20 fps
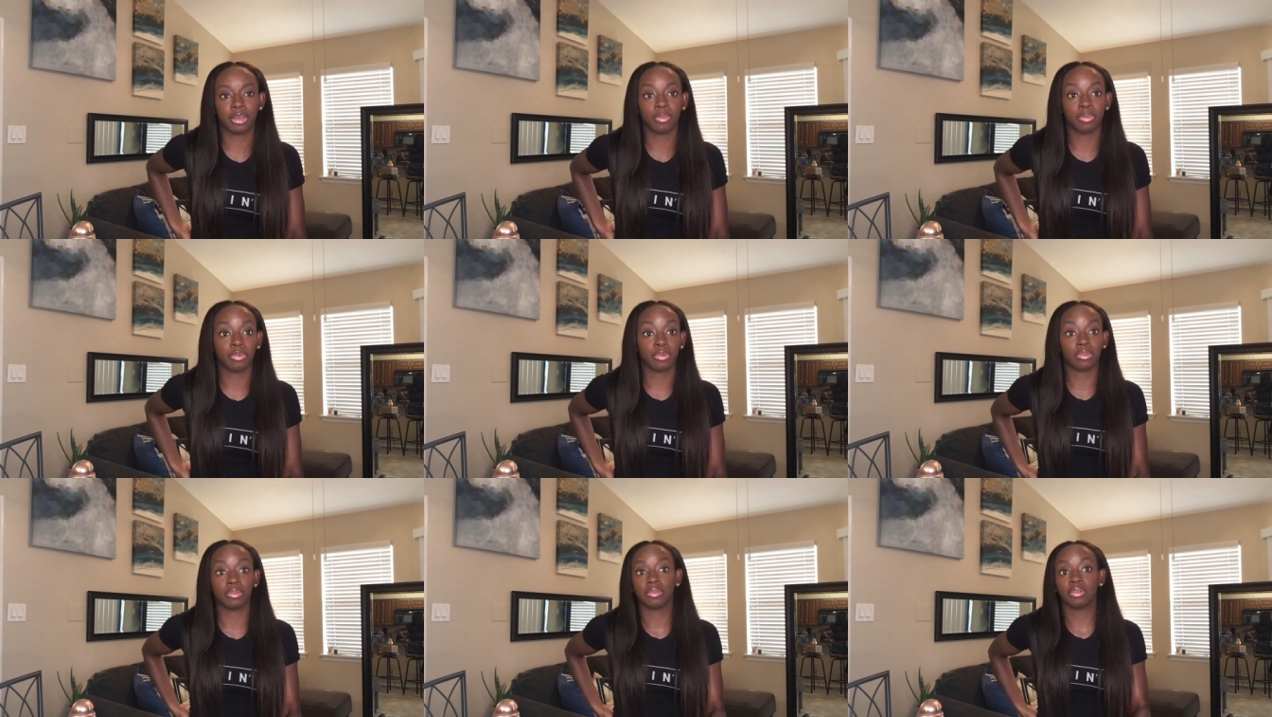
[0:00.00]

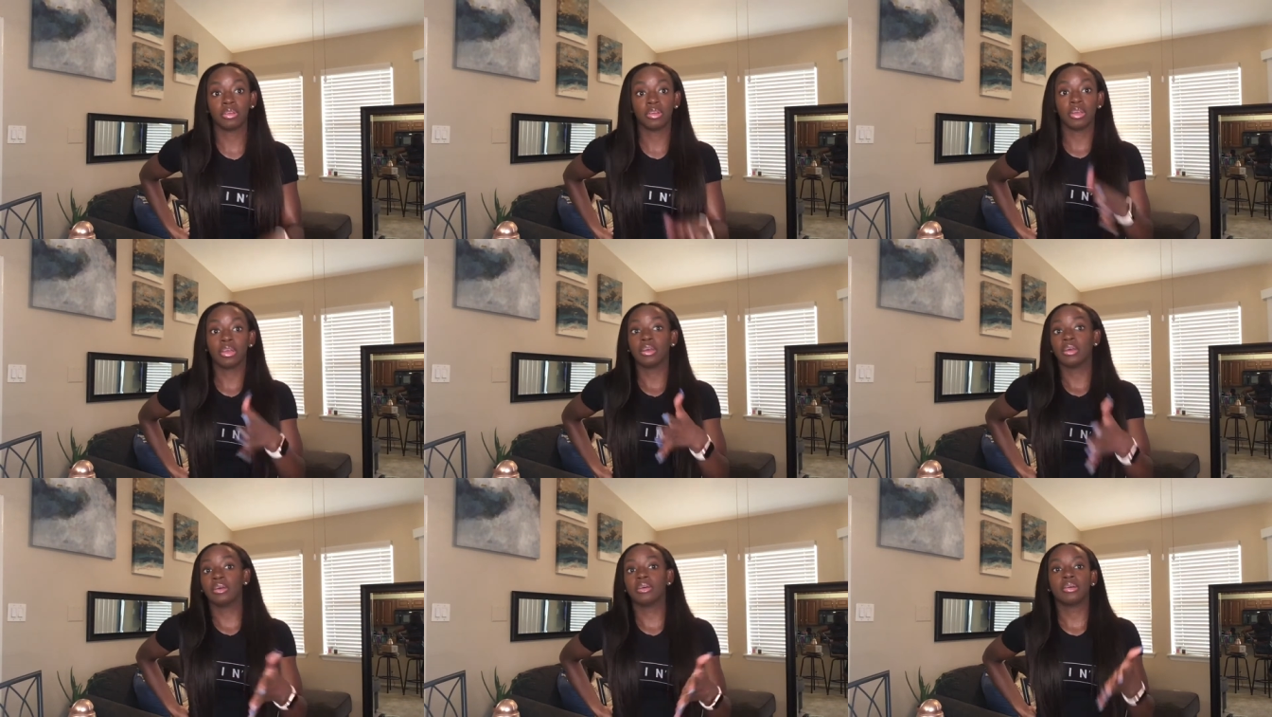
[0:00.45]
Well,
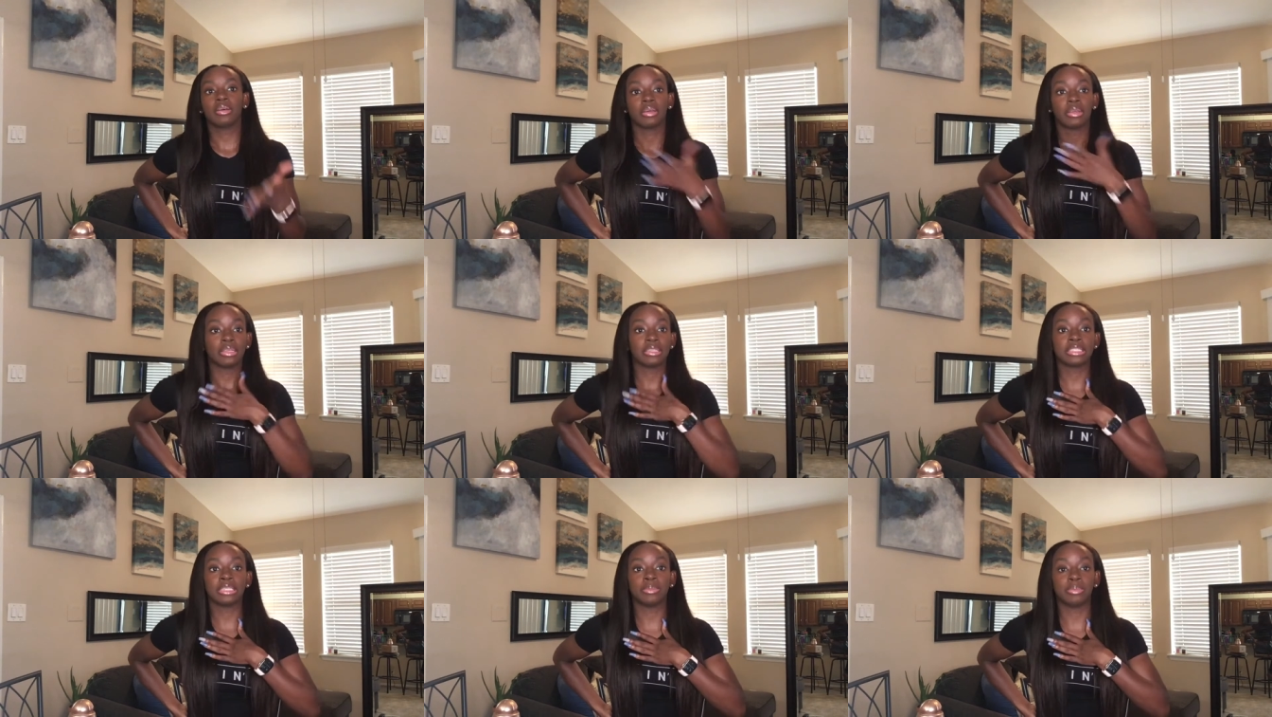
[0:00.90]

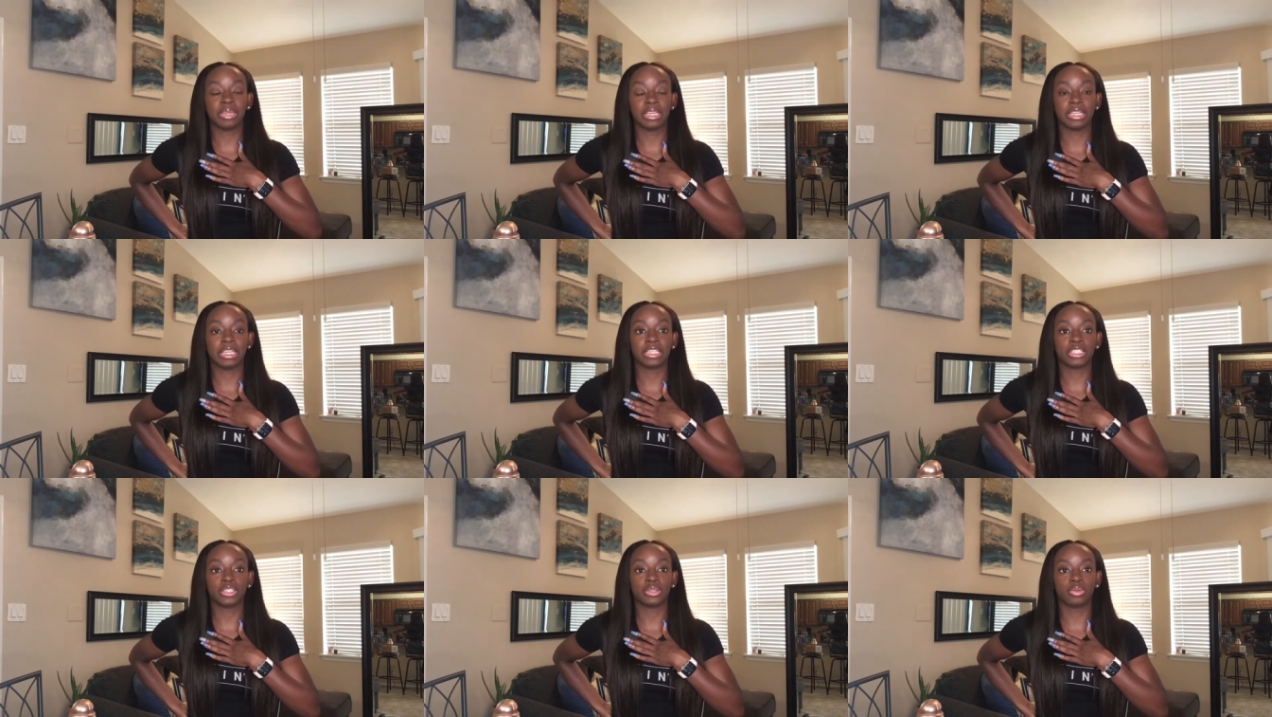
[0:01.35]
to me,
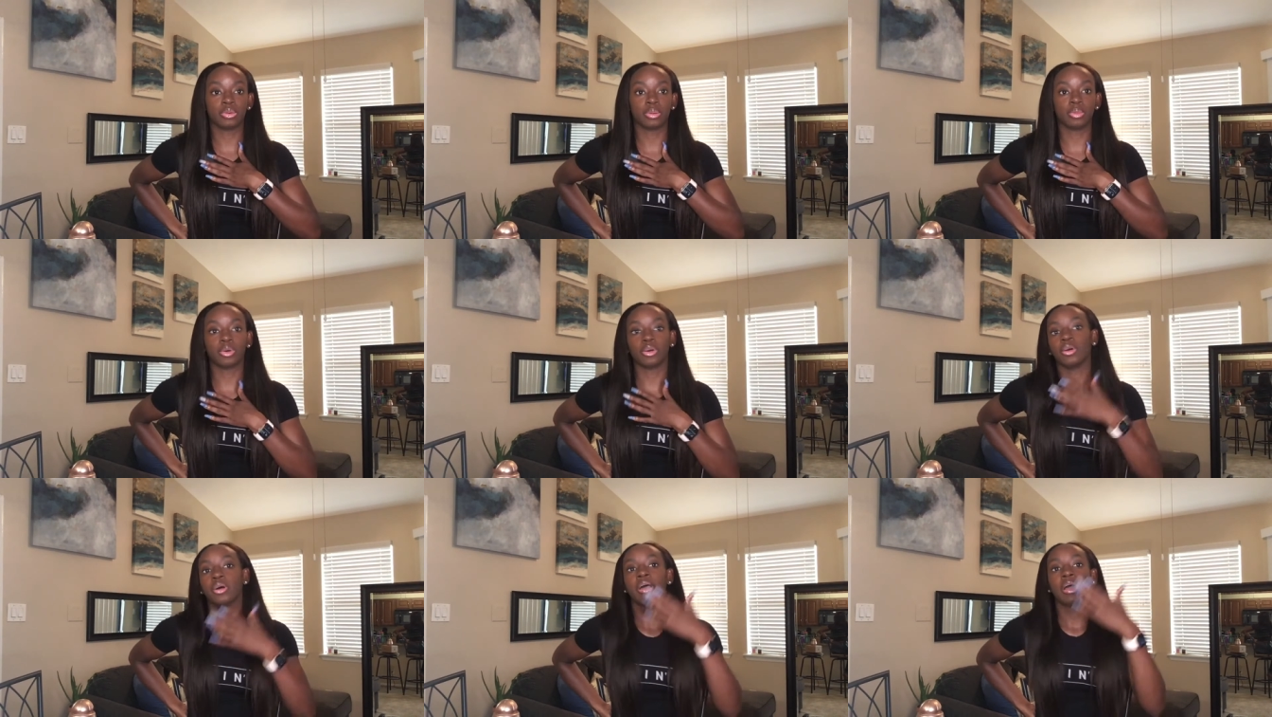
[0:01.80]
that's
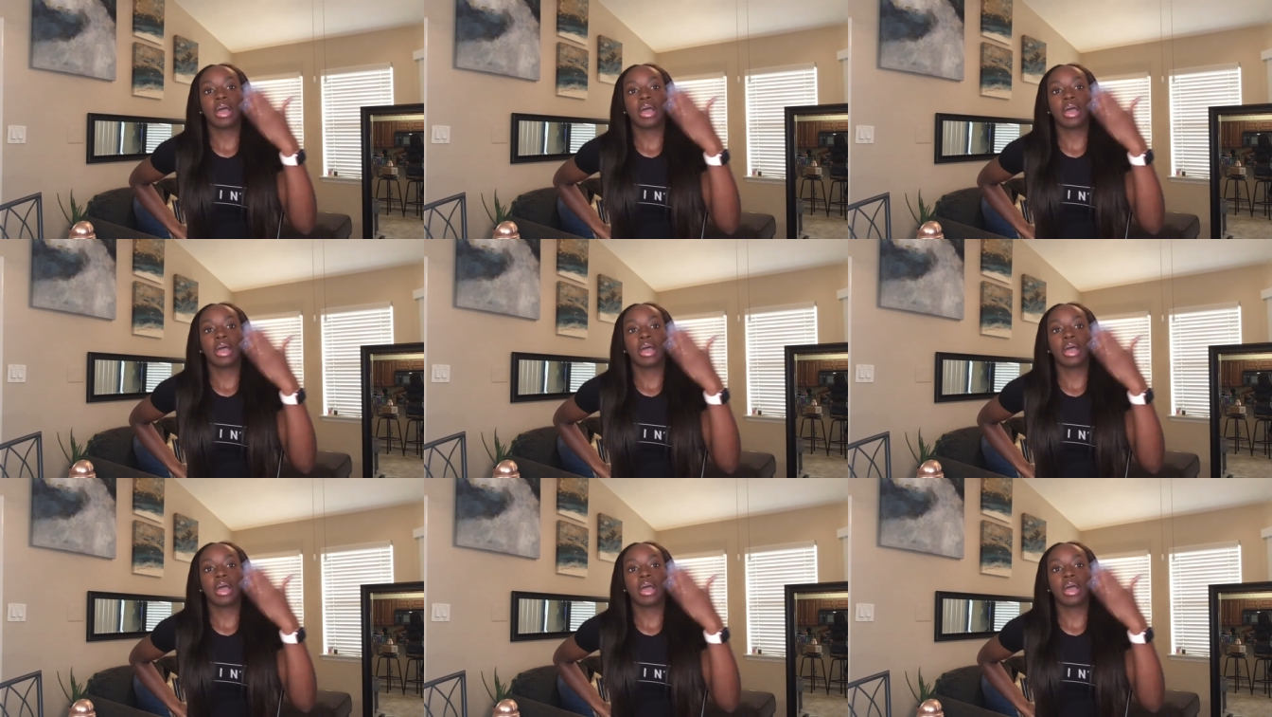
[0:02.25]
normal.